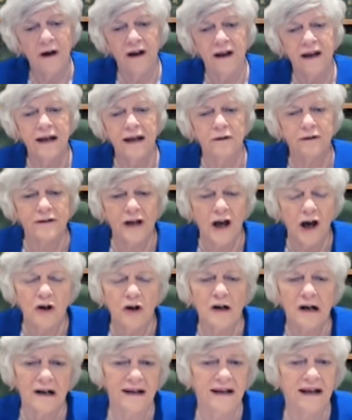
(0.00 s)
but it,
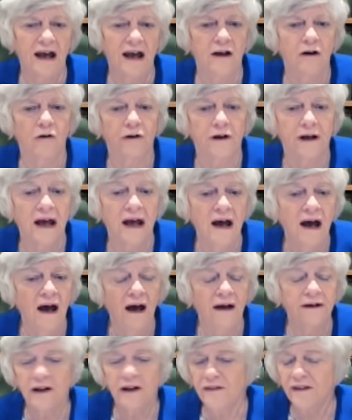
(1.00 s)
totally chaotic.
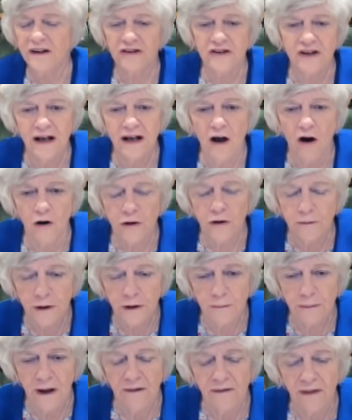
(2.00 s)
I don't think there's any
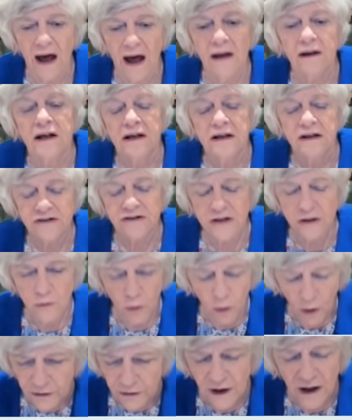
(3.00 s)
argument about that.
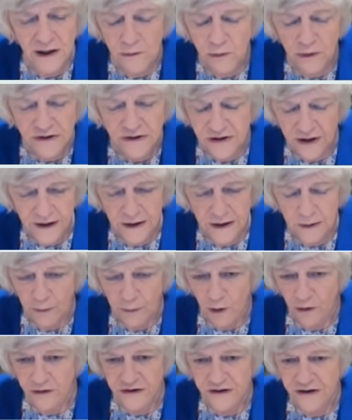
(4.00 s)
So what I would say
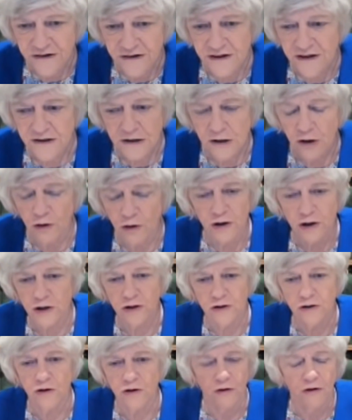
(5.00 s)
to Boris is this: Look,
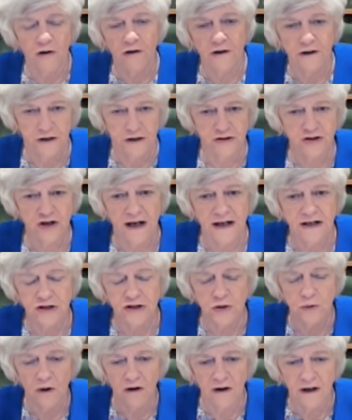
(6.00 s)
you're not going to
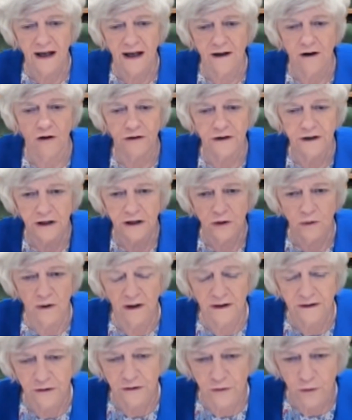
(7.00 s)
change. You are chaotic.
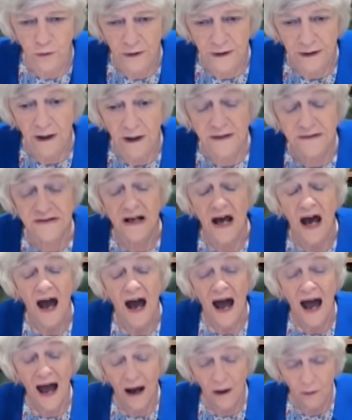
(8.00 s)
You are disorganized.
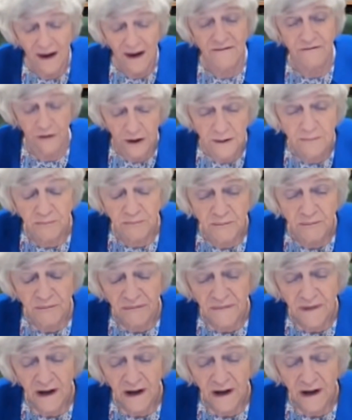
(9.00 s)
However,